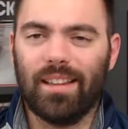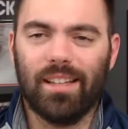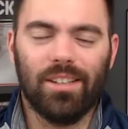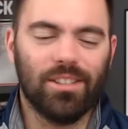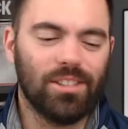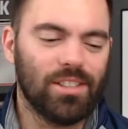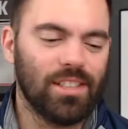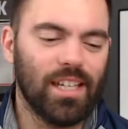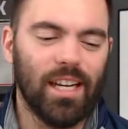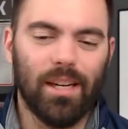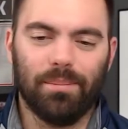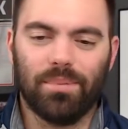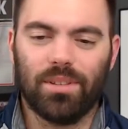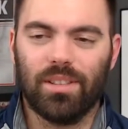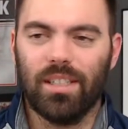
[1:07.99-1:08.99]
There's
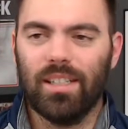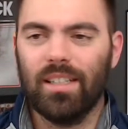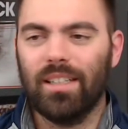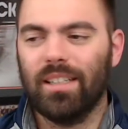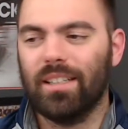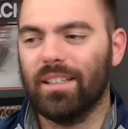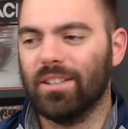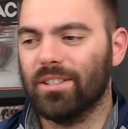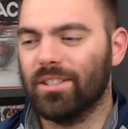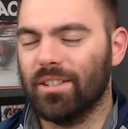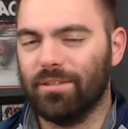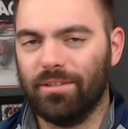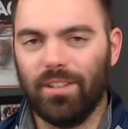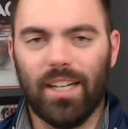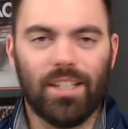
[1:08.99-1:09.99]
tips, there's
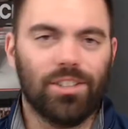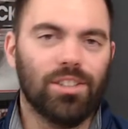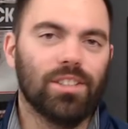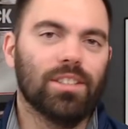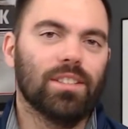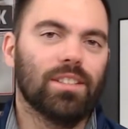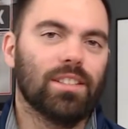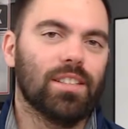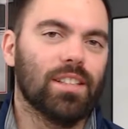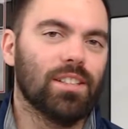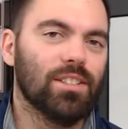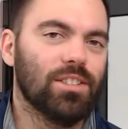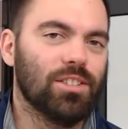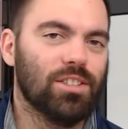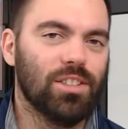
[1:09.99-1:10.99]
deflections,
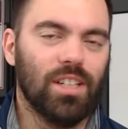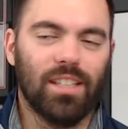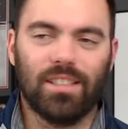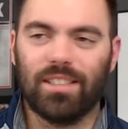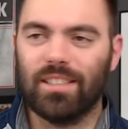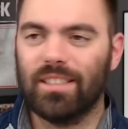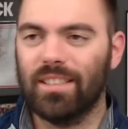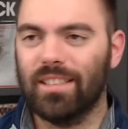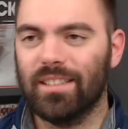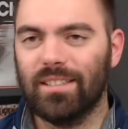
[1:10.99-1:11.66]
there's just